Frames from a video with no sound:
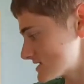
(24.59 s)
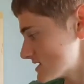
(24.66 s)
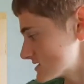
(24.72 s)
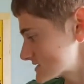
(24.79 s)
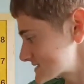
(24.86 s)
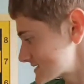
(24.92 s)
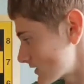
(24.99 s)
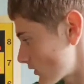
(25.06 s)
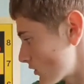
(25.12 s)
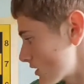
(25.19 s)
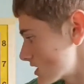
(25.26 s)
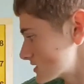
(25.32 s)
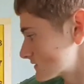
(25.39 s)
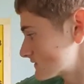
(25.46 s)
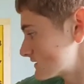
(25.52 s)
so
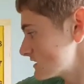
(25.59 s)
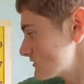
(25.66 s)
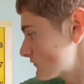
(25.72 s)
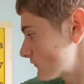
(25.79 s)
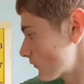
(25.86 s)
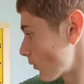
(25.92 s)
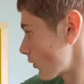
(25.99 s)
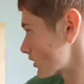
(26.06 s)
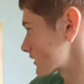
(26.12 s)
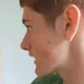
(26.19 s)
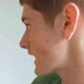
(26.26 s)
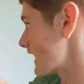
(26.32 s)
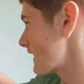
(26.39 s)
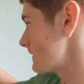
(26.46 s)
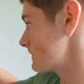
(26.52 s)

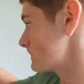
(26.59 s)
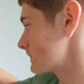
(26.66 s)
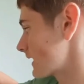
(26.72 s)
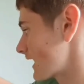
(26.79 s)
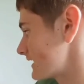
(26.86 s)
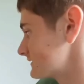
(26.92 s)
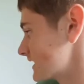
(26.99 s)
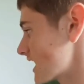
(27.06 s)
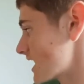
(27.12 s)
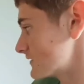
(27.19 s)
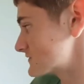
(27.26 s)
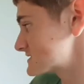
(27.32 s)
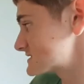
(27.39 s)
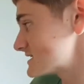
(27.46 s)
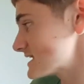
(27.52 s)
d4 and knight
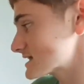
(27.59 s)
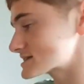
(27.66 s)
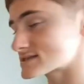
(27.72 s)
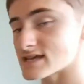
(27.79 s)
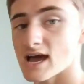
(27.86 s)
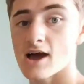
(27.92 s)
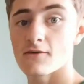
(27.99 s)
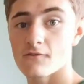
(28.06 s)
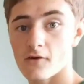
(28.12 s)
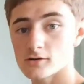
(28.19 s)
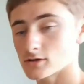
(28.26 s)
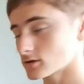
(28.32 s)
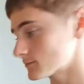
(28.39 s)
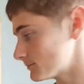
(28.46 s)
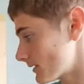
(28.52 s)
f6,
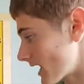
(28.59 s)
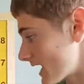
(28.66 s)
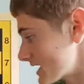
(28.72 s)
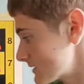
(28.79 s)
followed by